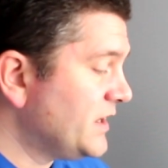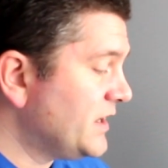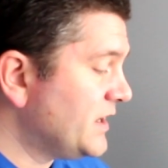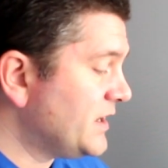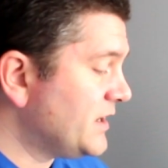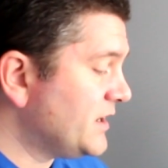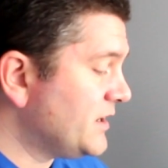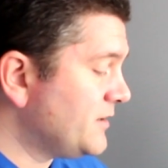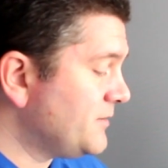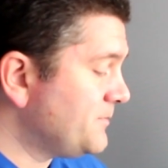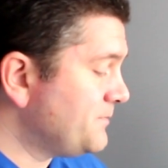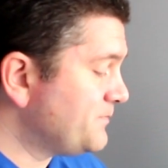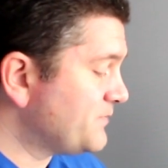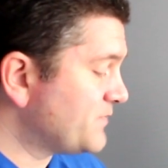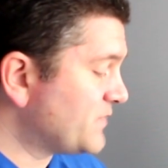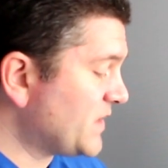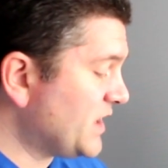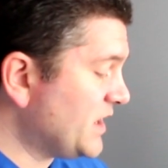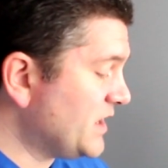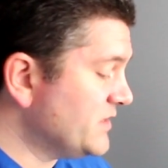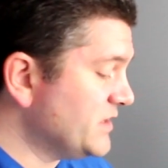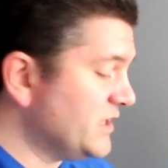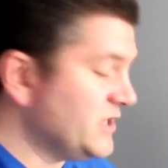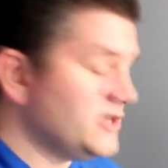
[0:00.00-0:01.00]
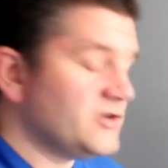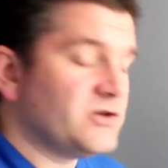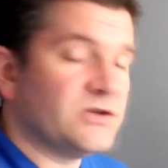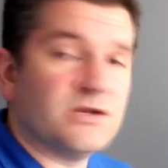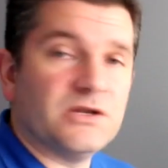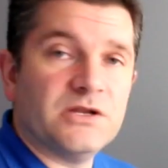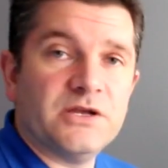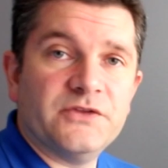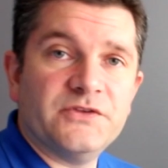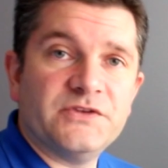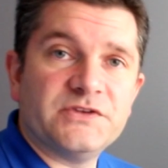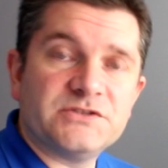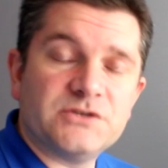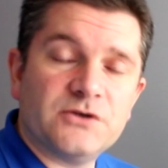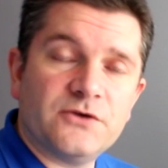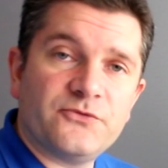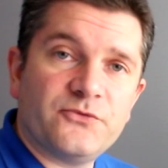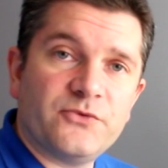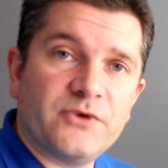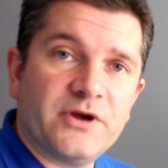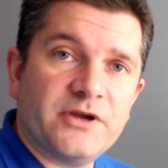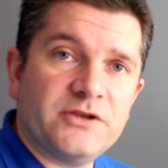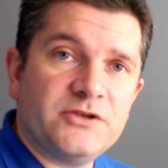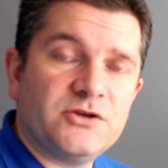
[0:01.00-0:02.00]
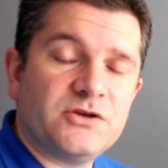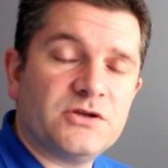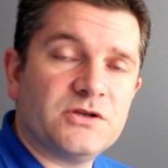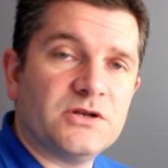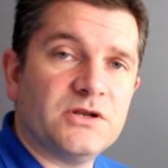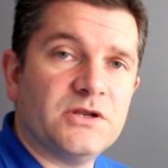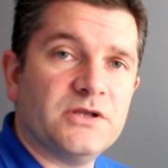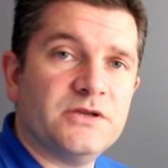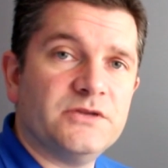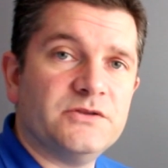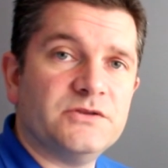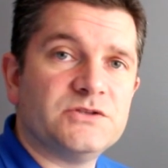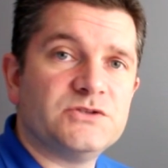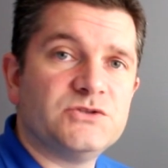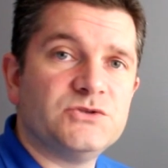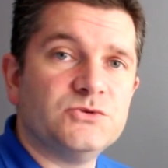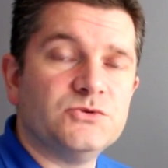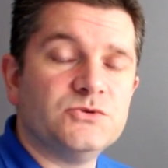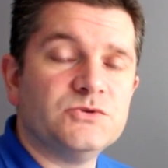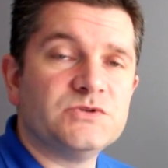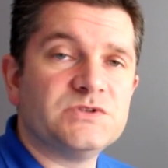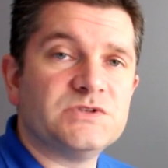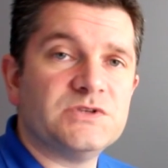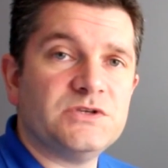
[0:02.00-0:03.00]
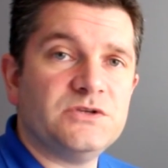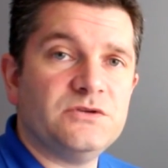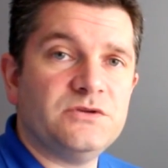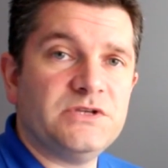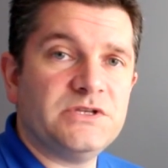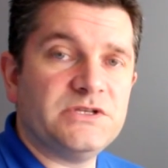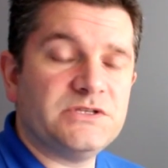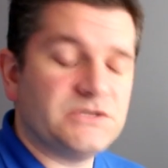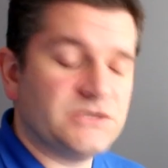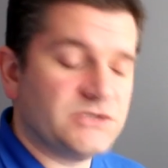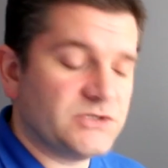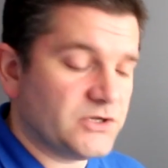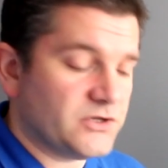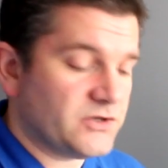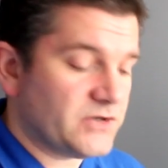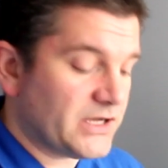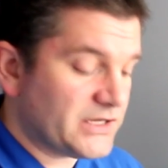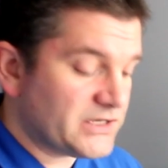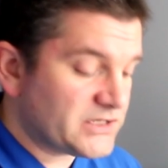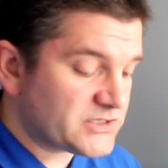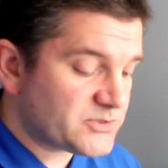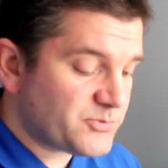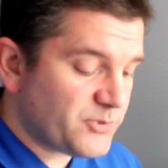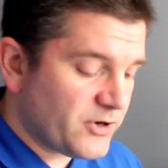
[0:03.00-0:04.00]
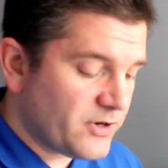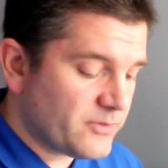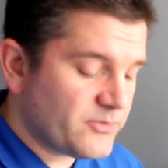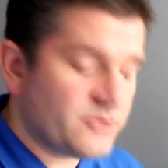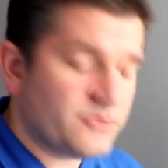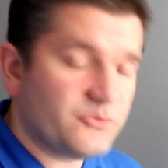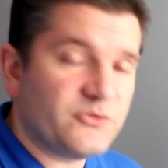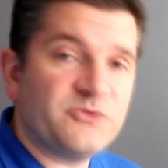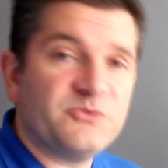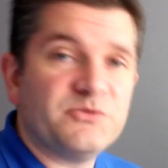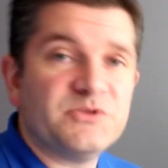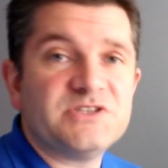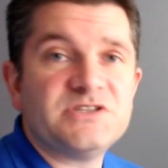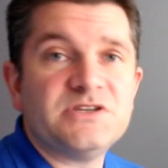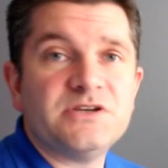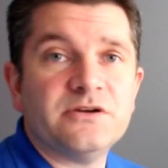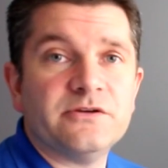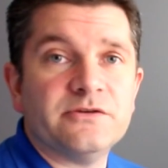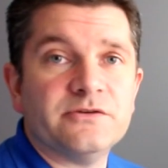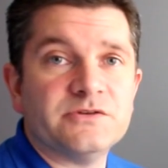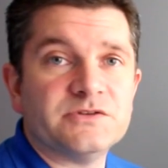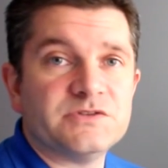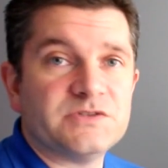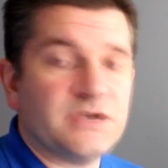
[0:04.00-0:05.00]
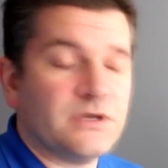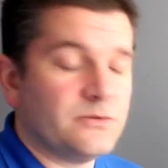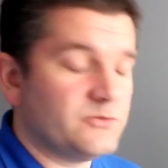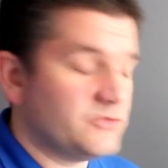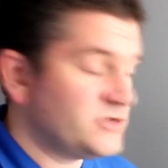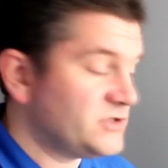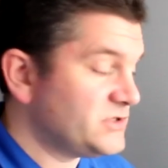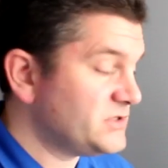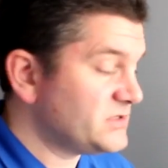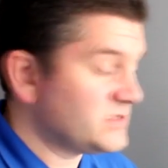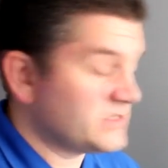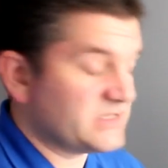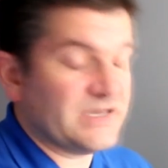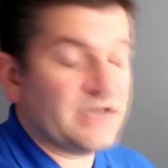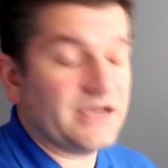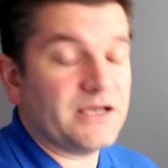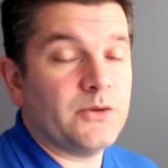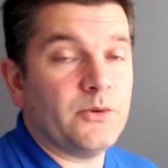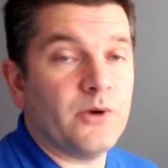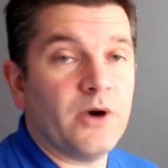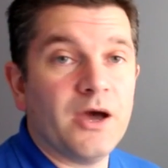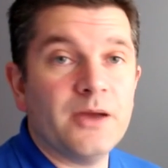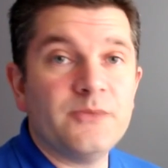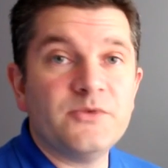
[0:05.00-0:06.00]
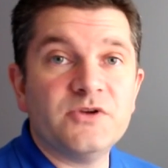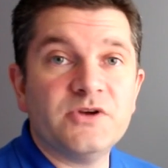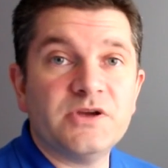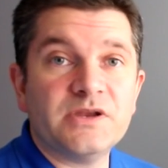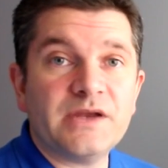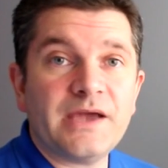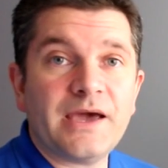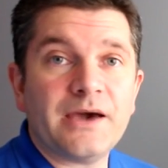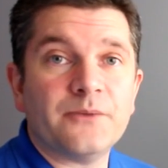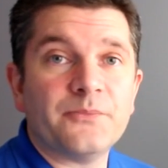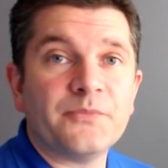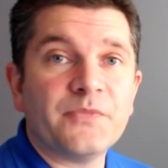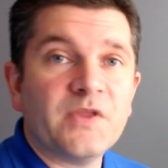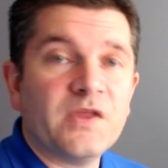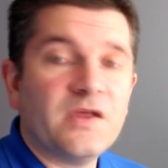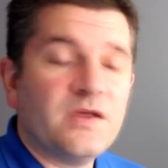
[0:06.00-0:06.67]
And then you can learn the software and you can learn the tools that you need to do and experiment with materials then, which is exactly what I'm doing now.